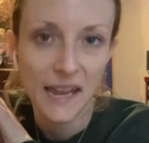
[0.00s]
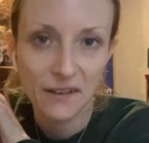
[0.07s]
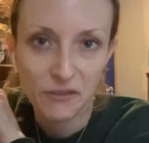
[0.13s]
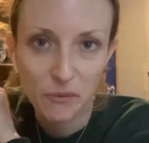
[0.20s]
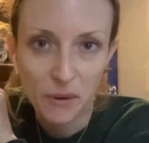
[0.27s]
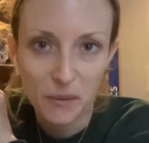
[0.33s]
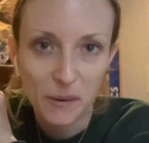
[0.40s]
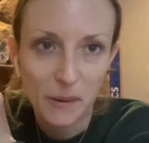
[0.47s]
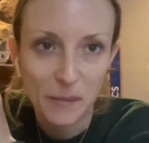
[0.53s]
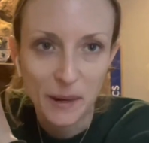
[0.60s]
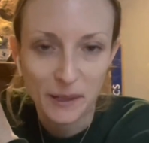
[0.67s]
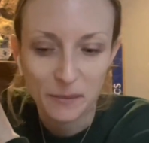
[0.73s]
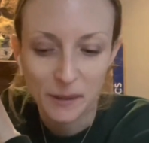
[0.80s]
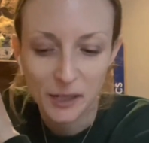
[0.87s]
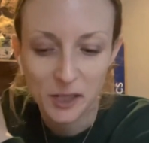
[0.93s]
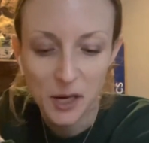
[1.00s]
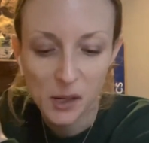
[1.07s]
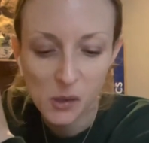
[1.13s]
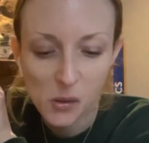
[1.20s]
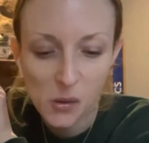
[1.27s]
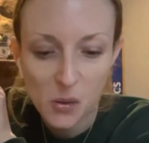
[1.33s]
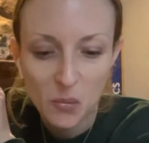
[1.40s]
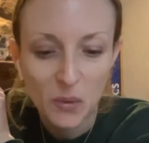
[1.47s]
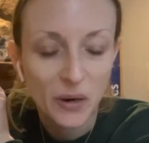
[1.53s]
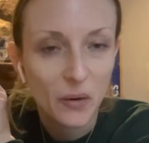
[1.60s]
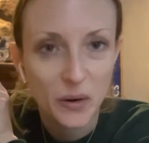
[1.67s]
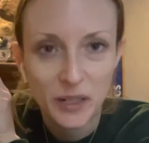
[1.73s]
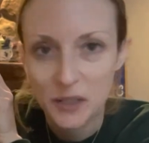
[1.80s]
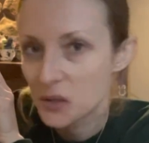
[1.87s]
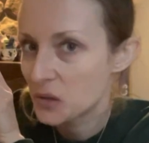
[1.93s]
Hey everyone, welcome back to my channel. We're
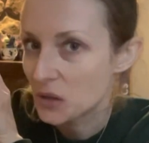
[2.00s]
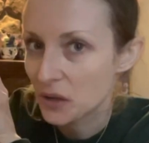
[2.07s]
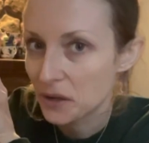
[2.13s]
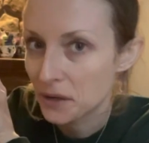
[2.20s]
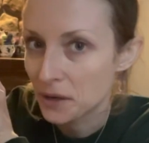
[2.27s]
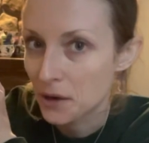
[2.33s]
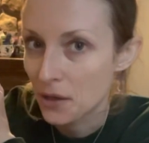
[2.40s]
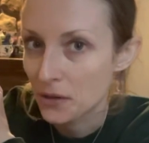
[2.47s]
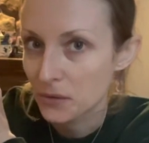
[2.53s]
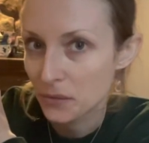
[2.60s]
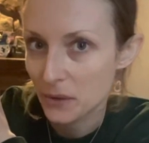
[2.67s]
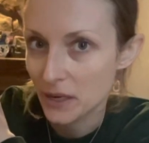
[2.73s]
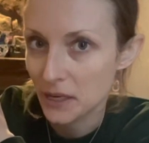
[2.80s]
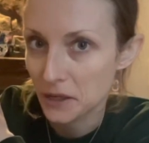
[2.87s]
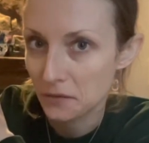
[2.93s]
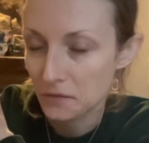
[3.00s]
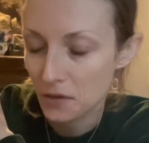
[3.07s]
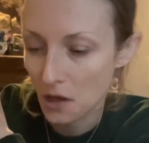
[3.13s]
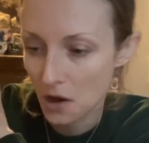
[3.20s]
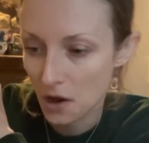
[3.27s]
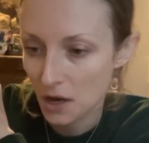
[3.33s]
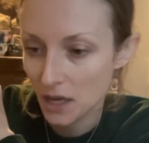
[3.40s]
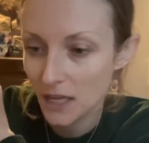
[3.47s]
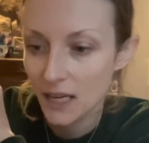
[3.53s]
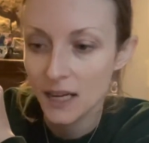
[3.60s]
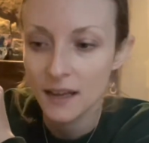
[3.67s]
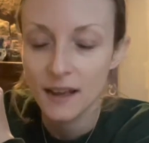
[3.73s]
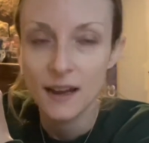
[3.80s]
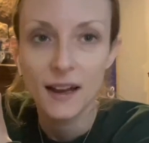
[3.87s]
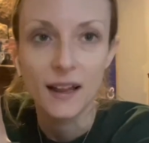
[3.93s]
going to start another reading vlog.
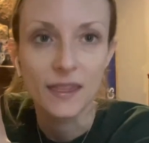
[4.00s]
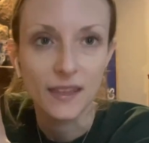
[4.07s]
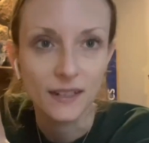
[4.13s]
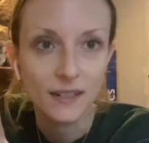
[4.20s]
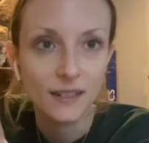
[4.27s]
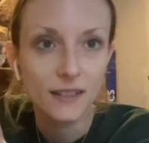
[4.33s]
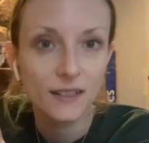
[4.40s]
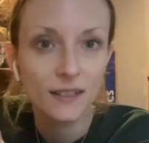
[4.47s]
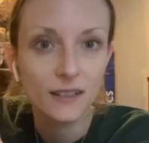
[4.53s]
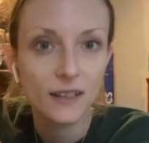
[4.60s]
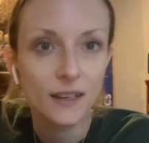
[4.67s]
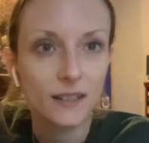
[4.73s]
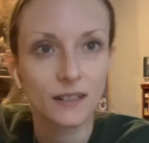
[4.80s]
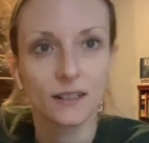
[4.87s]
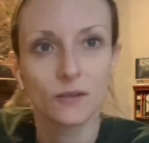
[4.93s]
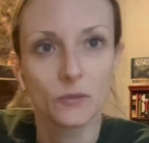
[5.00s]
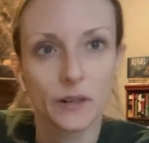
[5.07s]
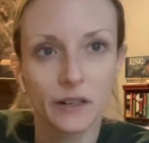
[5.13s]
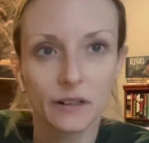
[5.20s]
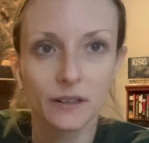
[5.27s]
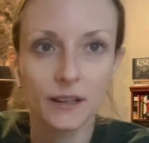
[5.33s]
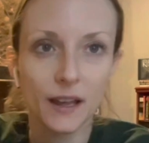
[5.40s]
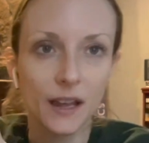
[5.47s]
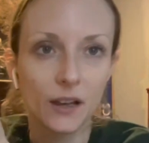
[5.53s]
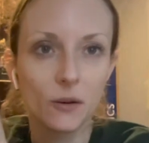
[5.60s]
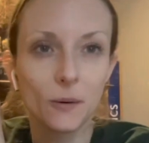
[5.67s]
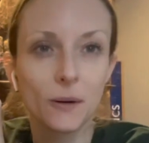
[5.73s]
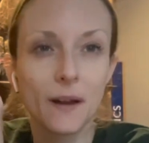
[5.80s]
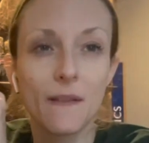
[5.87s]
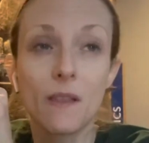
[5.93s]
This is a weird
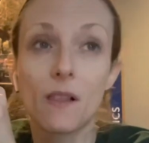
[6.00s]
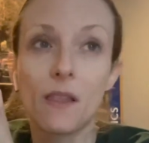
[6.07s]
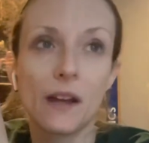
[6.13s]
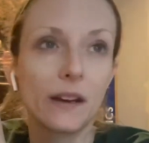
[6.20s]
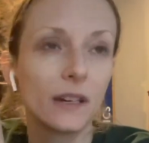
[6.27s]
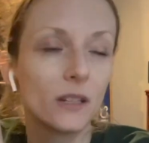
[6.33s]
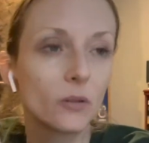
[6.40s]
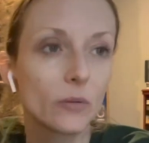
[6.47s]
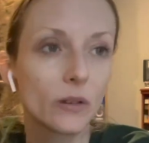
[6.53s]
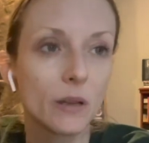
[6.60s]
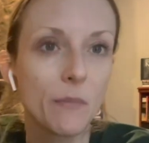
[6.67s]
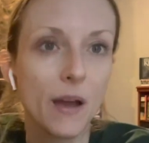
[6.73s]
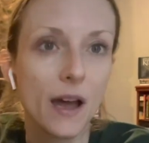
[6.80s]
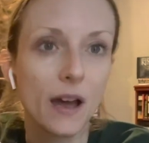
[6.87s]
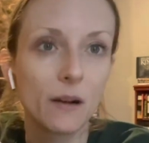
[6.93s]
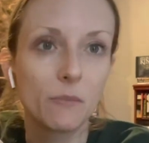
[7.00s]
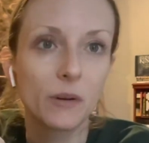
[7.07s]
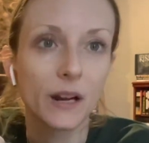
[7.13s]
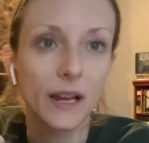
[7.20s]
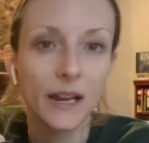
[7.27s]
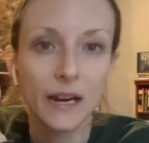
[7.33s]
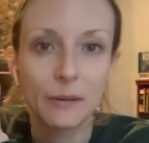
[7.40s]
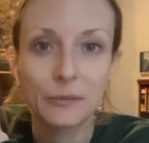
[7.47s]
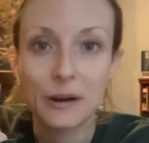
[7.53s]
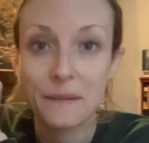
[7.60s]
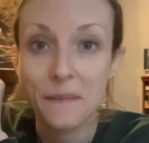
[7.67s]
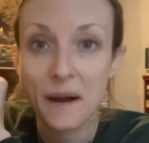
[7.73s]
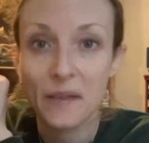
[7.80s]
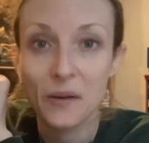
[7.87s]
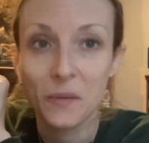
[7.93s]
angle and the lighting's really bad, but I am right
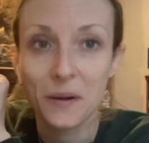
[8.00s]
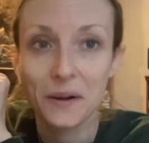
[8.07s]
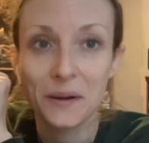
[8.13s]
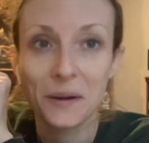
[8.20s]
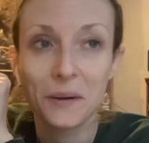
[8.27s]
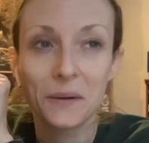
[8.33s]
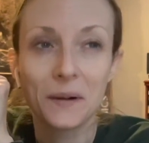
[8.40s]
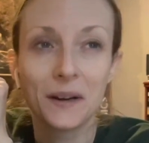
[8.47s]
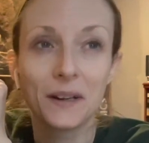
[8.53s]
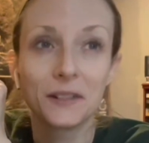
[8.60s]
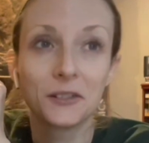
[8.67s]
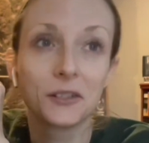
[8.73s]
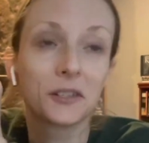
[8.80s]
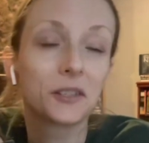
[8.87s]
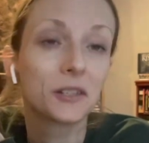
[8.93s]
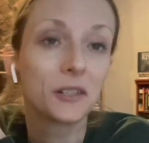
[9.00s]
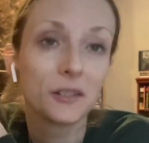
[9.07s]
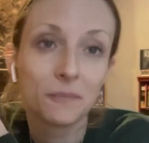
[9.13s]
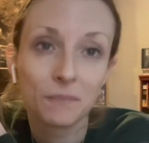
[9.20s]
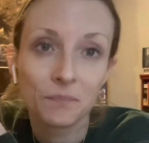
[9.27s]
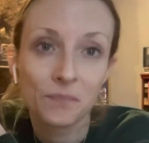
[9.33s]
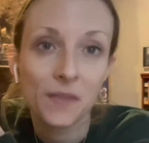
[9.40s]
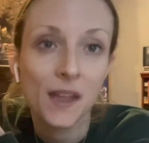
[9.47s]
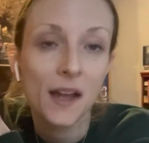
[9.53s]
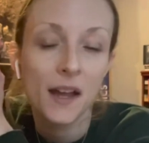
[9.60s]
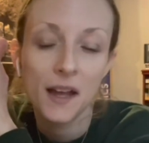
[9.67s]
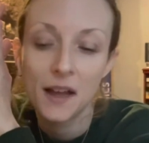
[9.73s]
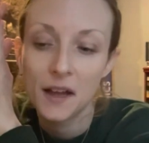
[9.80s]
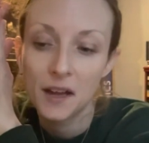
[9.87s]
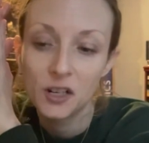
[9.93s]
by the window. It is just
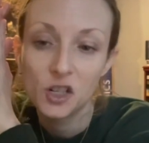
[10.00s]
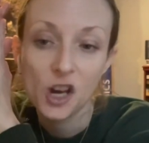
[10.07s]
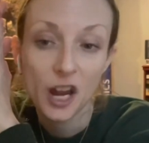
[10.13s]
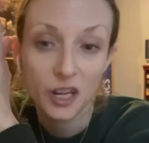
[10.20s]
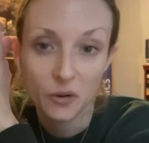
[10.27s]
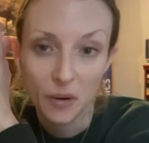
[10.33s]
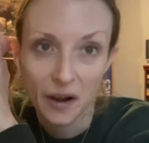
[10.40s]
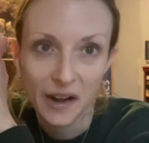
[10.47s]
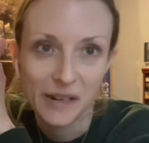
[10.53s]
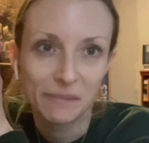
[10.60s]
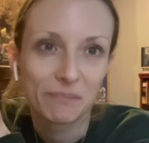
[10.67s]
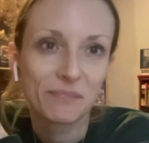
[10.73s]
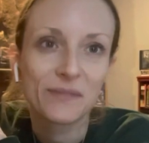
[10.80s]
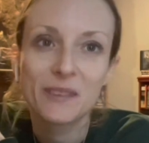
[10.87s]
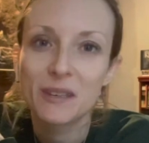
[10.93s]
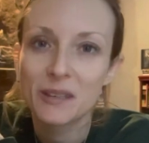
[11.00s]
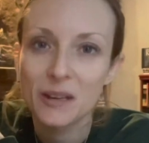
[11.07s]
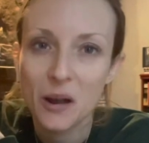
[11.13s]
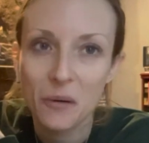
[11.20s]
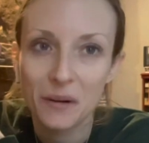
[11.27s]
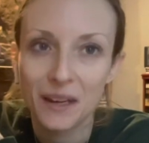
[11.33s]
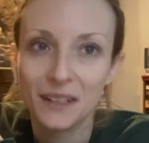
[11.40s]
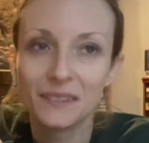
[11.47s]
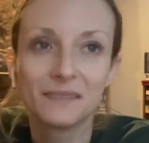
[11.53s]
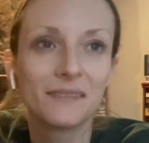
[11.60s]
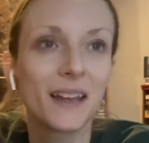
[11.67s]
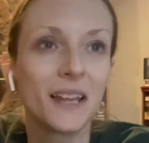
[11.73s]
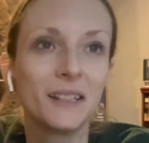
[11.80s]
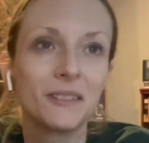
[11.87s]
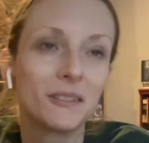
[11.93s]
January, it's
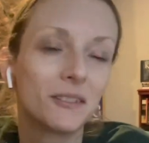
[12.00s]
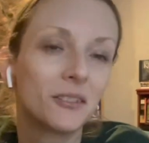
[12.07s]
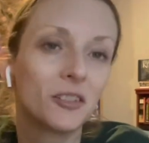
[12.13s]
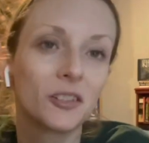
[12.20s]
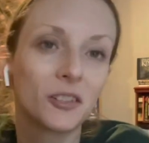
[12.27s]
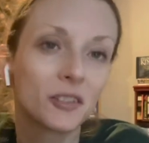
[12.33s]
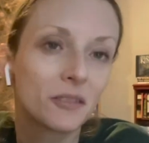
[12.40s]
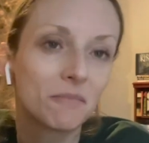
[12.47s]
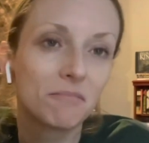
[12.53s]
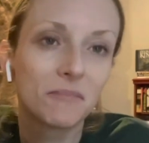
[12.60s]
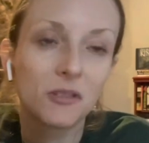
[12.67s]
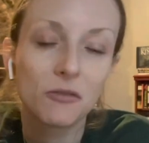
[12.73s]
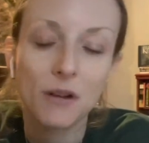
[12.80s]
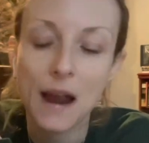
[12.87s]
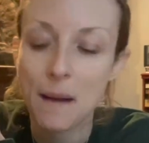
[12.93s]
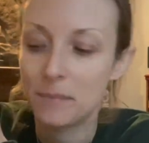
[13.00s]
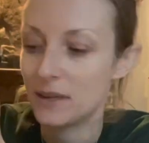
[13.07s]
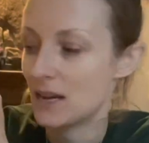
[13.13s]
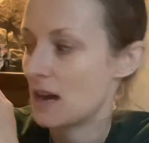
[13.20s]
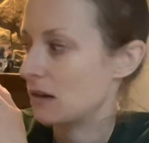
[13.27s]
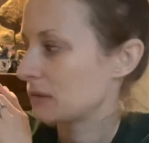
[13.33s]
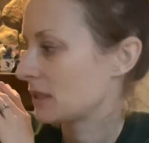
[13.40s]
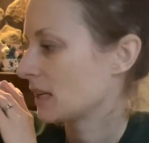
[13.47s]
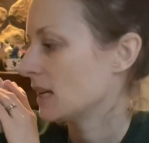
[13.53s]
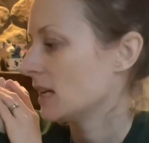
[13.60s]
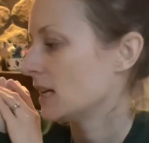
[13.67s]
snowing. It's just crappy out.